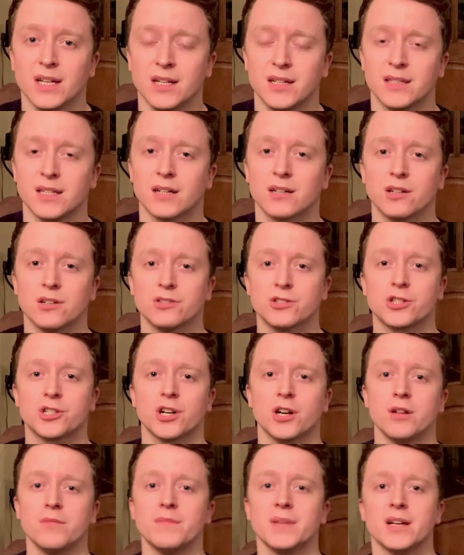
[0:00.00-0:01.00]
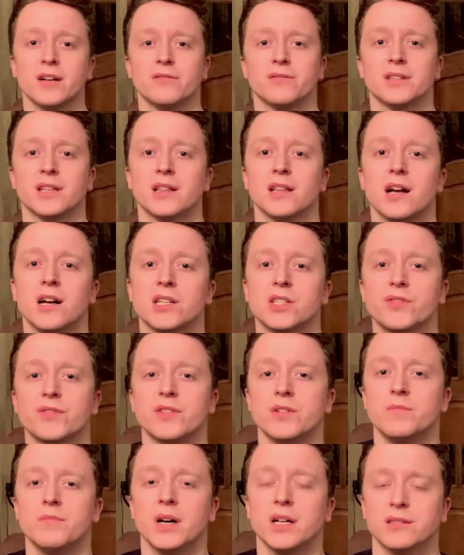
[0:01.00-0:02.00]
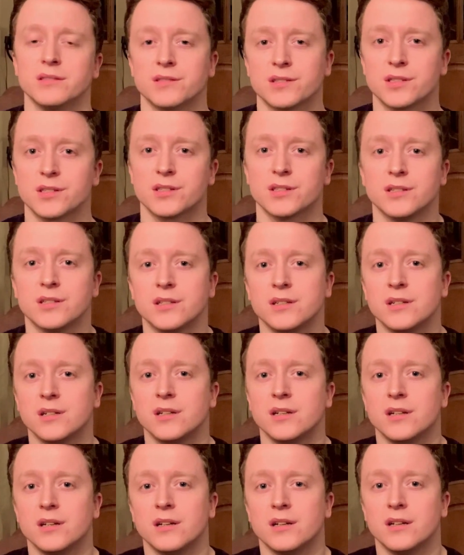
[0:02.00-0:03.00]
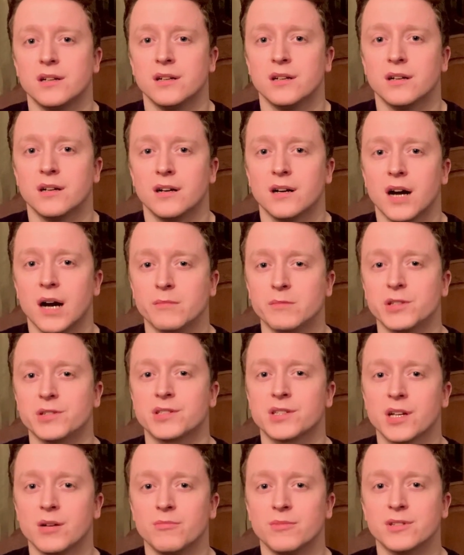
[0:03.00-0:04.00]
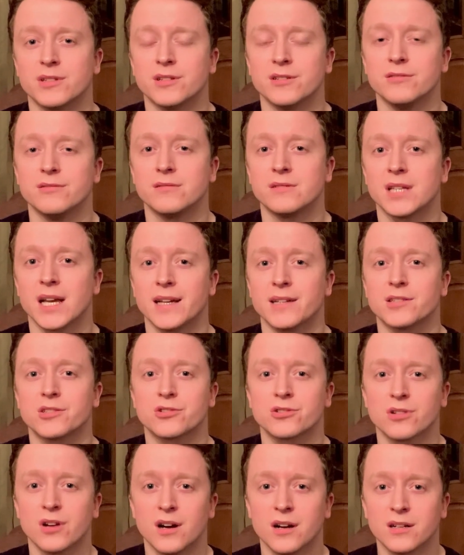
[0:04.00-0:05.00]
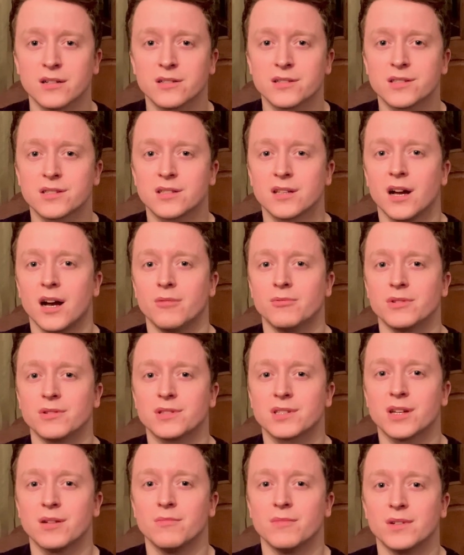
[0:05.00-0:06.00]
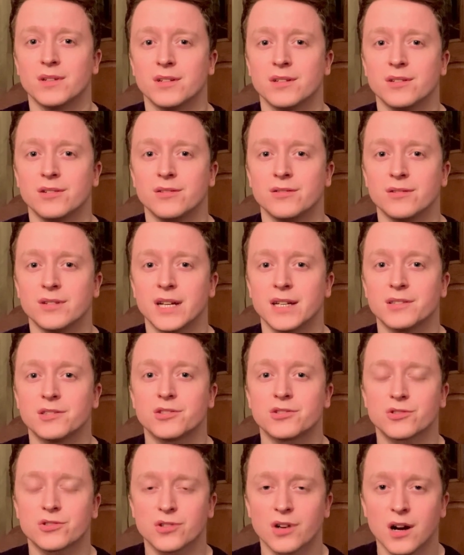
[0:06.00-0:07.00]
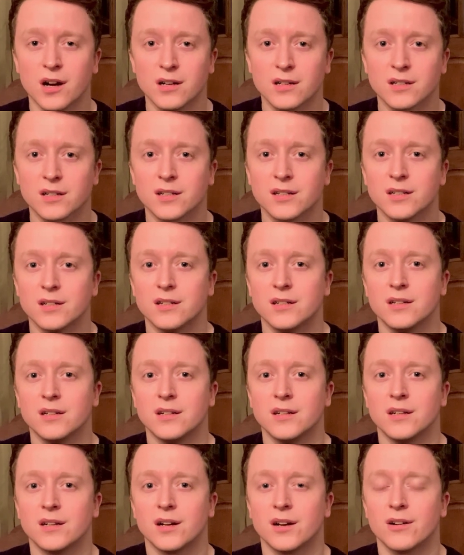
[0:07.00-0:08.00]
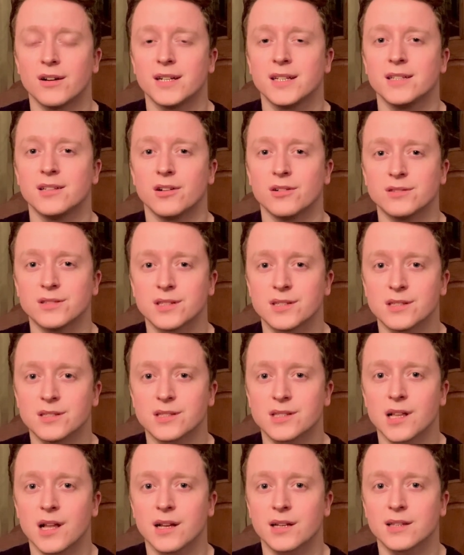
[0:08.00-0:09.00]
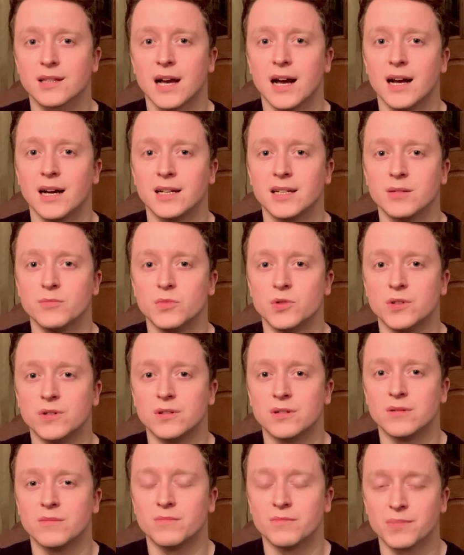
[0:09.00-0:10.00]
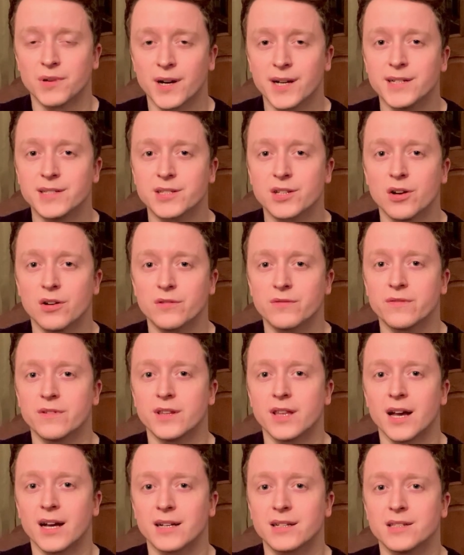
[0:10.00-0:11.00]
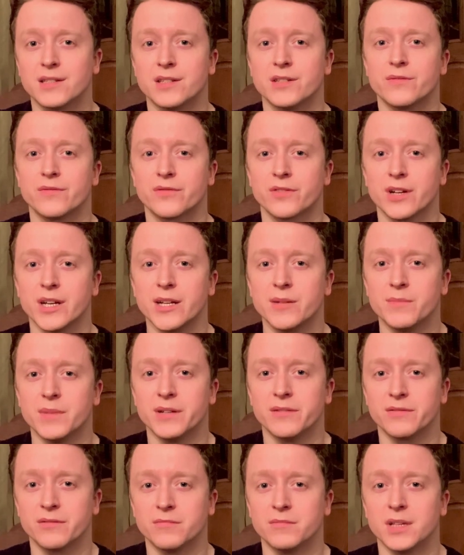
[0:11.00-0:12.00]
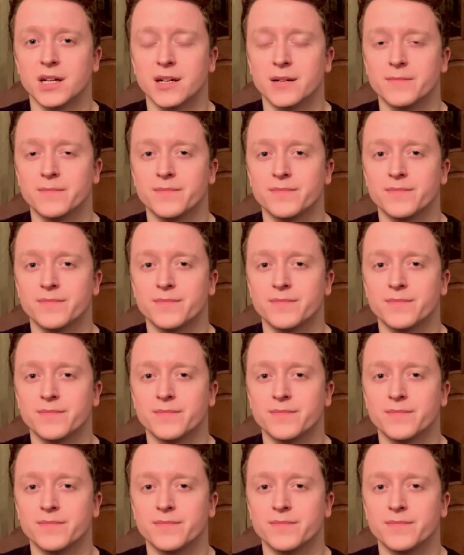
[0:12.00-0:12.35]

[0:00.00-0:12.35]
Now, God showed me over the last few months. I'm not someone who takes drugs, I'm not someone who gets drunk or any nonsense like that anymore. And praise God for that because He freed me from that.